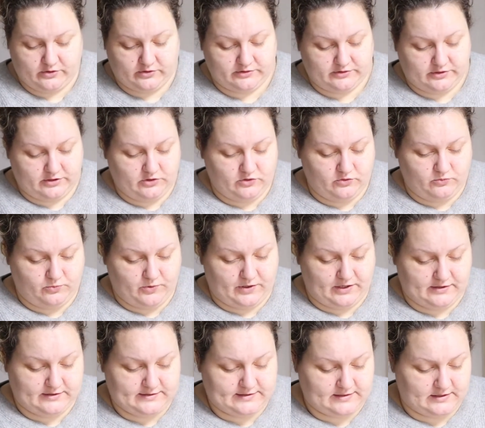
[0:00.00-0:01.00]
continue
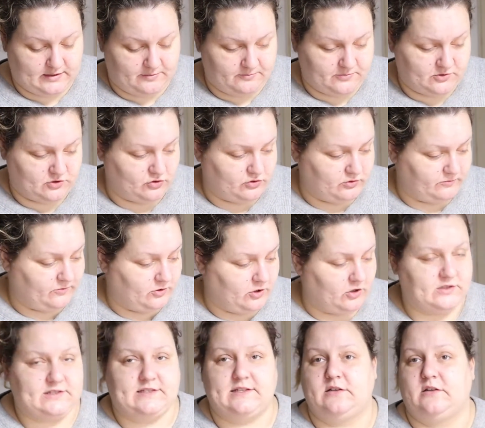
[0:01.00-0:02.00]
with some sort of
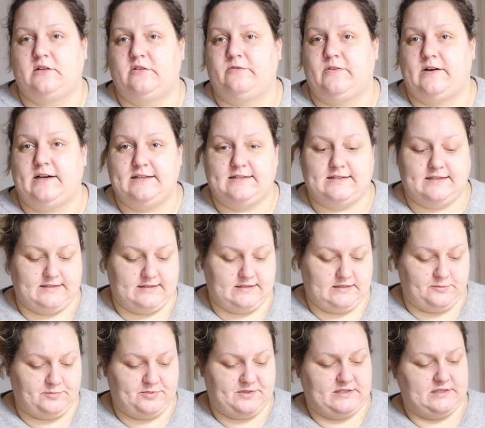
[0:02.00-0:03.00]
thoughts and advices,
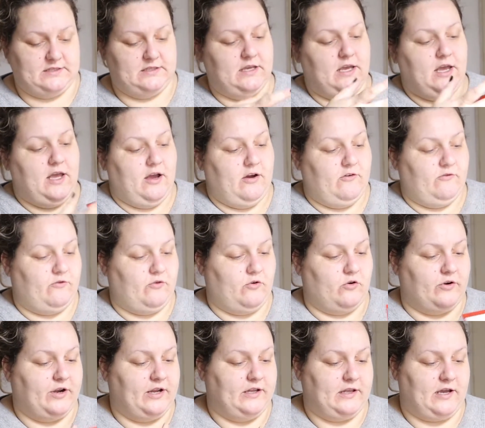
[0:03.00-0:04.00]
tips
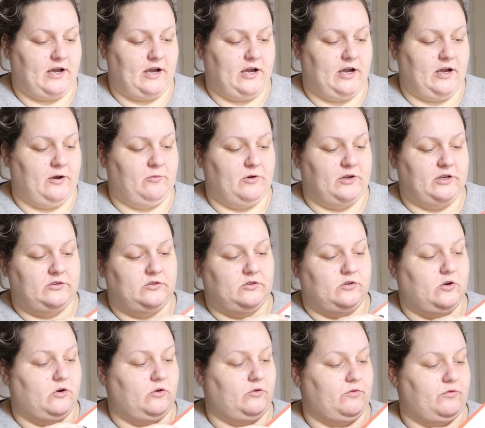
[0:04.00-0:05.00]
for it, I wanted to
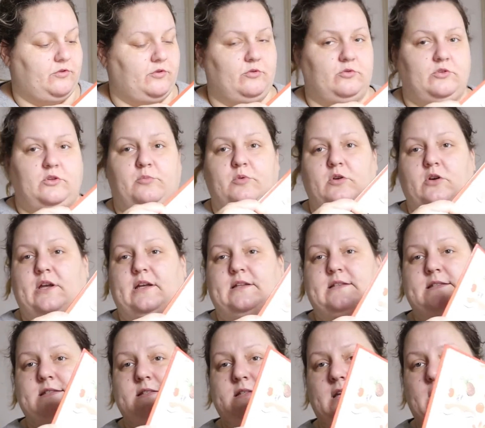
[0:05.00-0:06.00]
go through the book
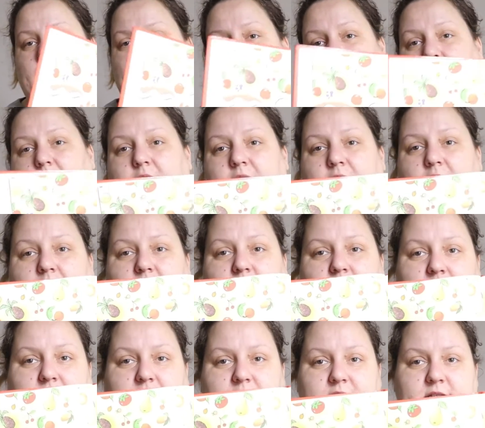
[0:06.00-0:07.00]
and say
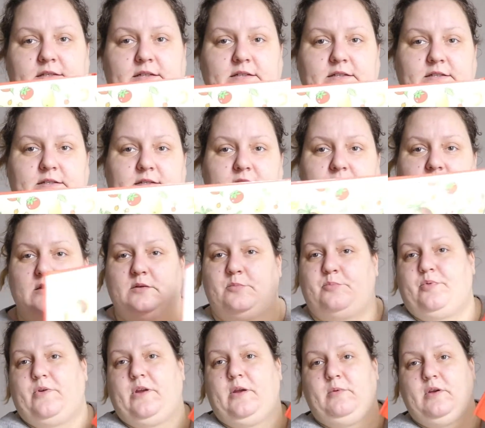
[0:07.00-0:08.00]
This is the
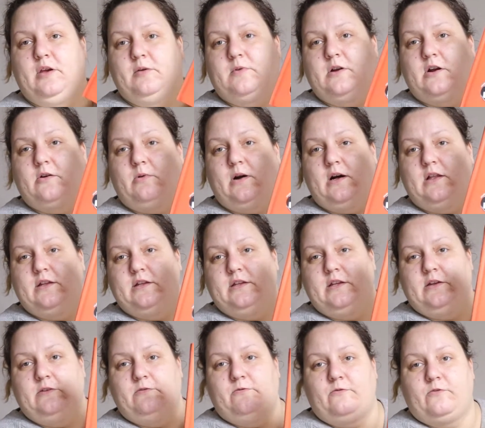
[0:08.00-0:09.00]
premium
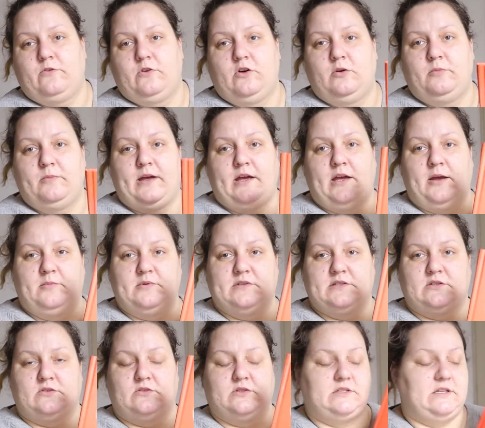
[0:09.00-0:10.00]
quality from
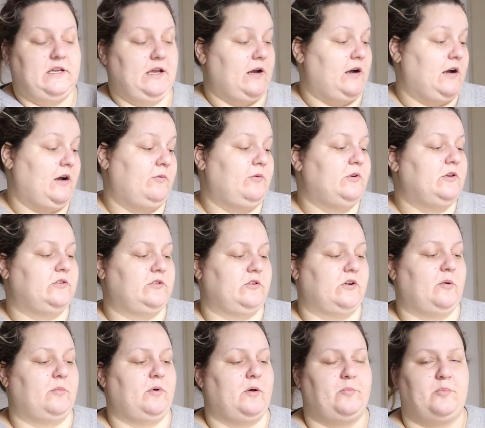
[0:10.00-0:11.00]
Amazon. So yeah, I want to
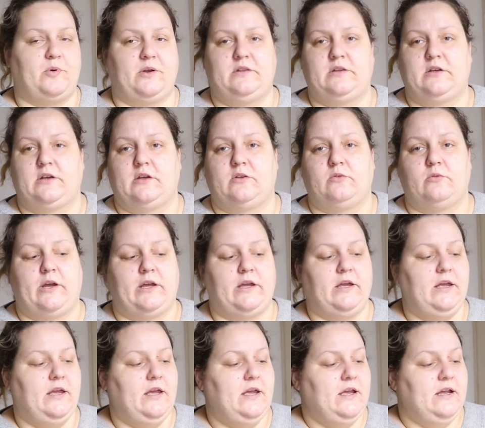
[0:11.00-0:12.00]
talk about printing
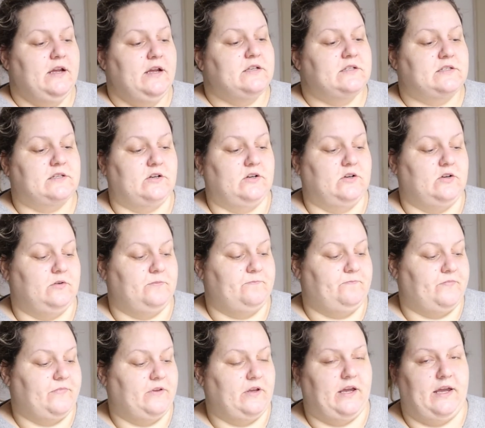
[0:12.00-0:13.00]
anyway.
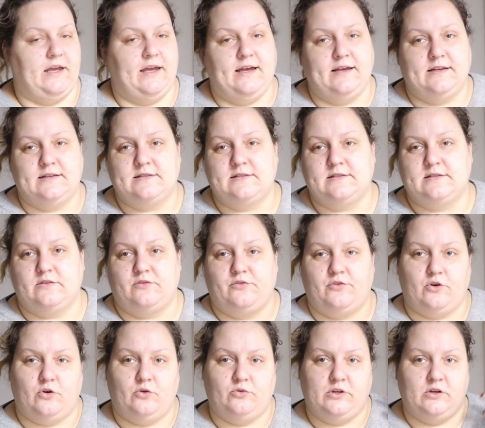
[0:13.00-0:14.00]
So, as
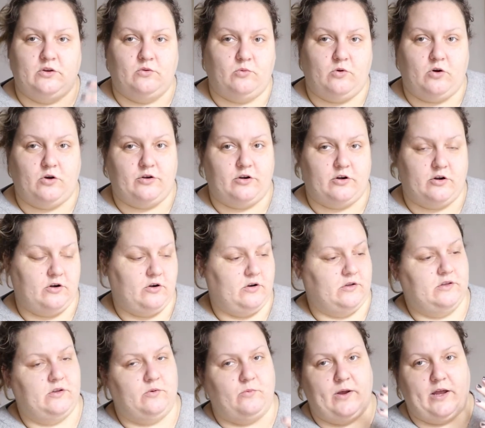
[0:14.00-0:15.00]
thrown in the
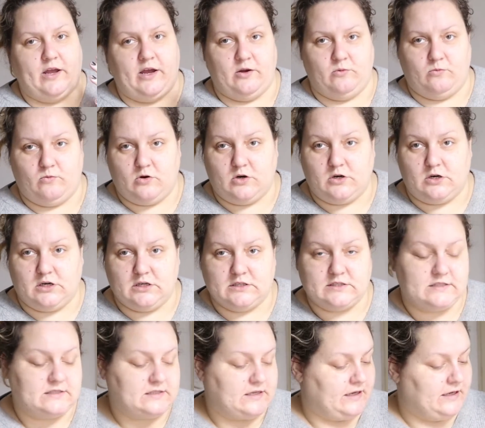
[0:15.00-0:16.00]
water the way I
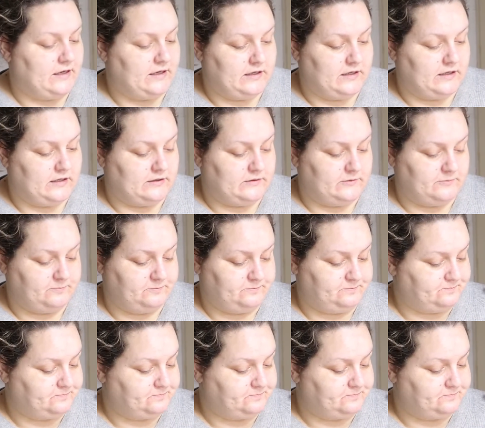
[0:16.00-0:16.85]
was and